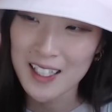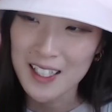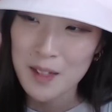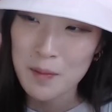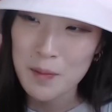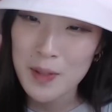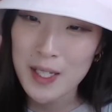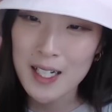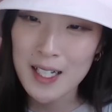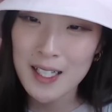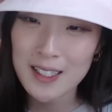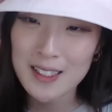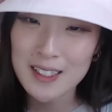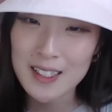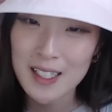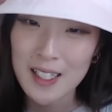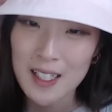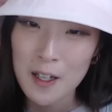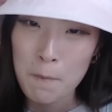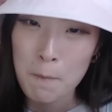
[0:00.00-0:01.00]
because
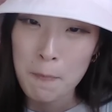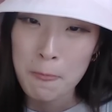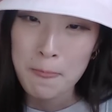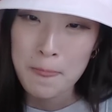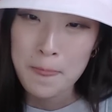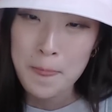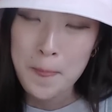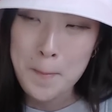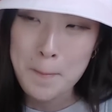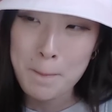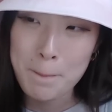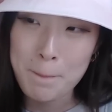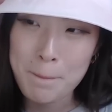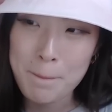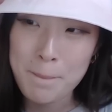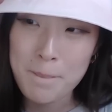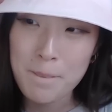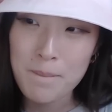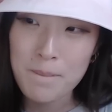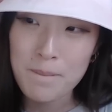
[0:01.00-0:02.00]

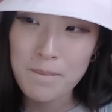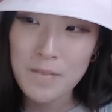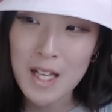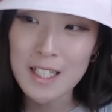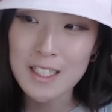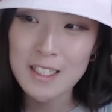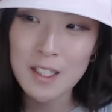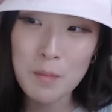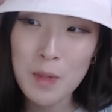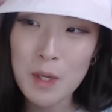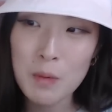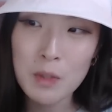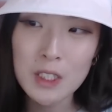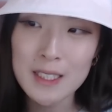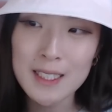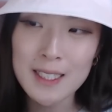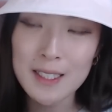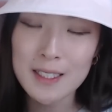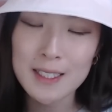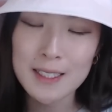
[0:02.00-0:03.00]
like some people just
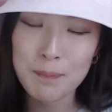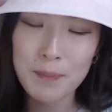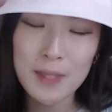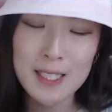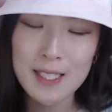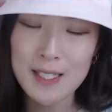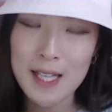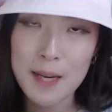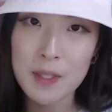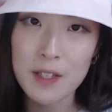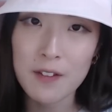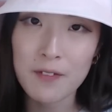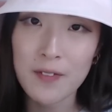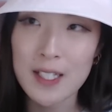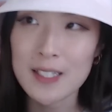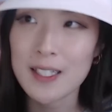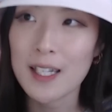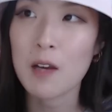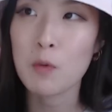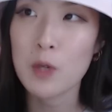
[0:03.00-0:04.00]
need to be slapped in the
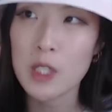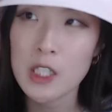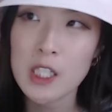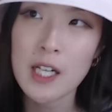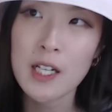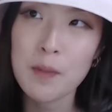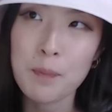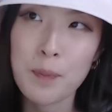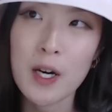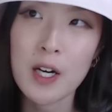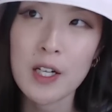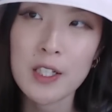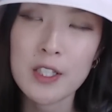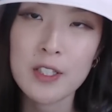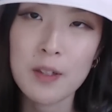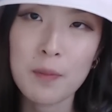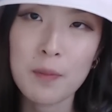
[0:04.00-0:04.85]
face. Like I wish I could punch some